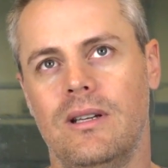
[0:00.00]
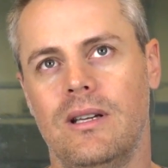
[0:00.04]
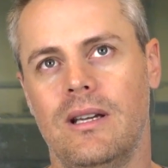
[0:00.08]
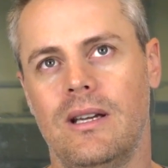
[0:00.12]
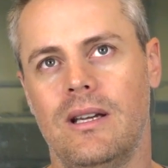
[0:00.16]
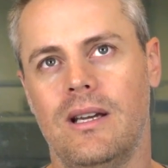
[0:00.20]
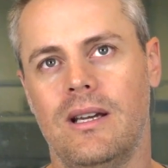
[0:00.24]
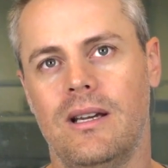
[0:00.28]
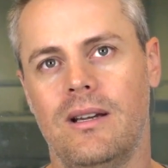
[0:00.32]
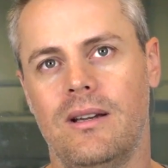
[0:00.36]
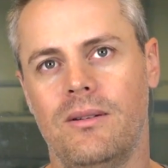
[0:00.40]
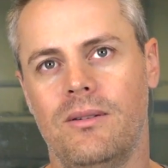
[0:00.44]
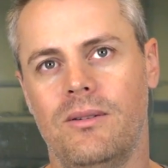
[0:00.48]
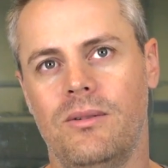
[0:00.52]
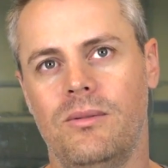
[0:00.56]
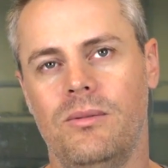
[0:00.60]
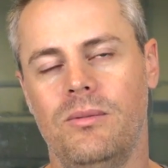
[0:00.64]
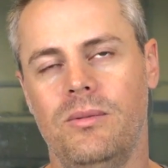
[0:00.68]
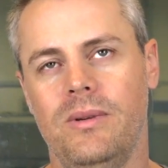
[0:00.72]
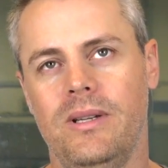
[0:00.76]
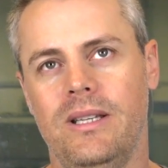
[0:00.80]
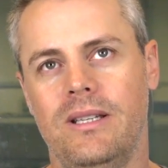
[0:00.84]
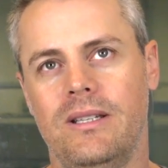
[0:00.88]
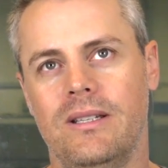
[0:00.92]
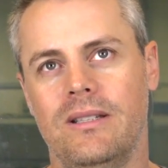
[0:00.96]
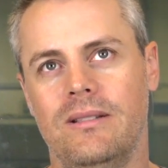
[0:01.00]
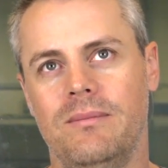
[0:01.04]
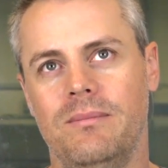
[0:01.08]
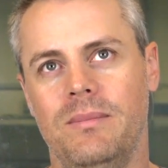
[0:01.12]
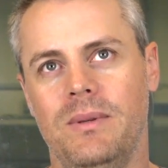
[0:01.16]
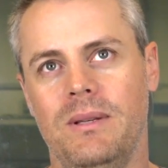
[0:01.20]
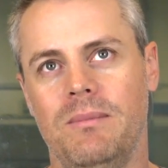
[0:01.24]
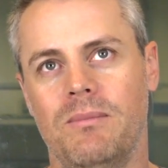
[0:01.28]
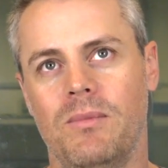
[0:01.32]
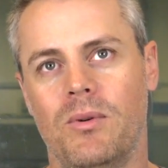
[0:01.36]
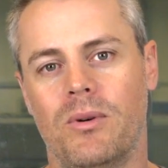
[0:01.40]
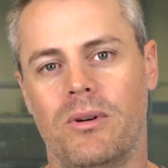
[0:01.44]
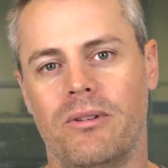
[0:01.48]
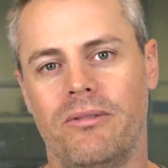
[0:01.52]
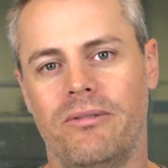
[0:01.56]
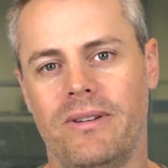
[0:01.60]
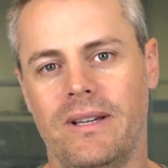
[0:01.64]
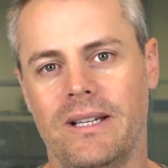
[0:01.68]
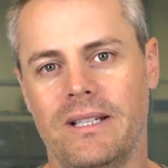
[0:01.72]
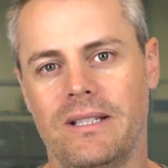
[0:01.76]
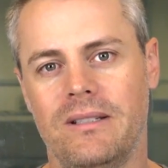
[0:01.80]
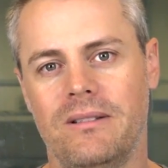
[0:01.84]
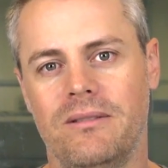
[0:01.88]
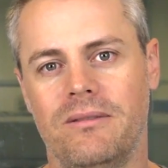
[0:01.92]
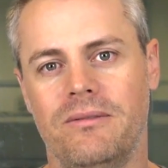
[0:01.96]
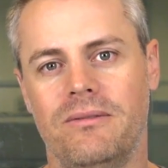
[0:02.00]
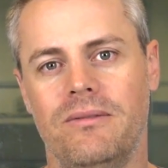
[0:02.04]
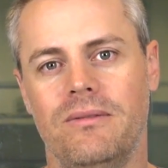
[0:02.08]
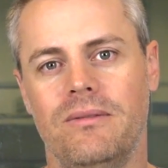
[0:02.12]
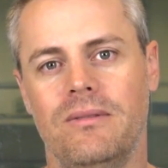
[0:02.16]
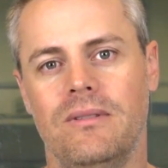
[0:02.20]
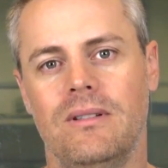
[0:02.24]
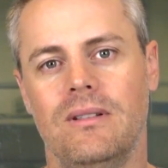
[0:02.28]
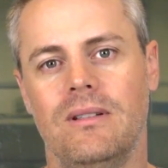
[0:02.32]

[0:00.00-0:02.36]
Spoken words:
how we can be more effective